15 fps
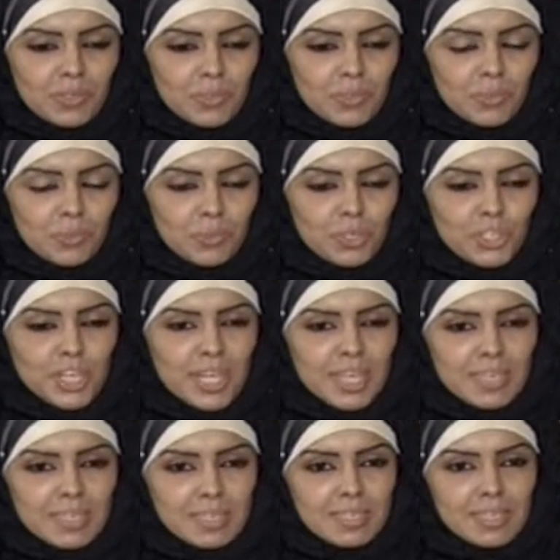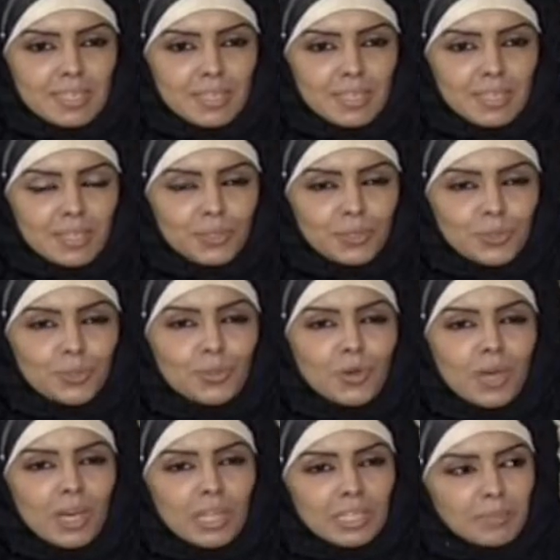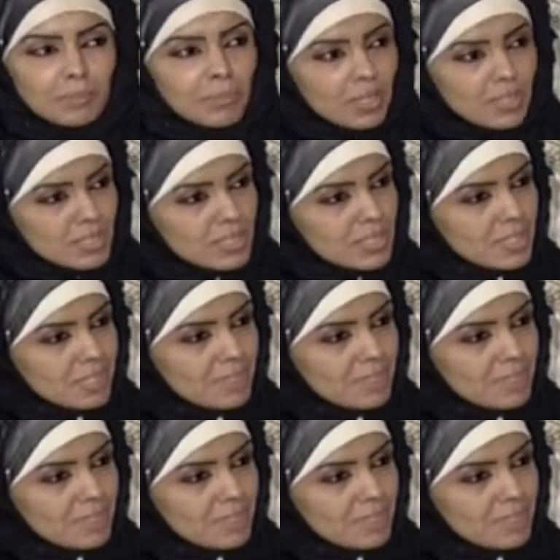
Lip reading: which has the 2 holy mosques.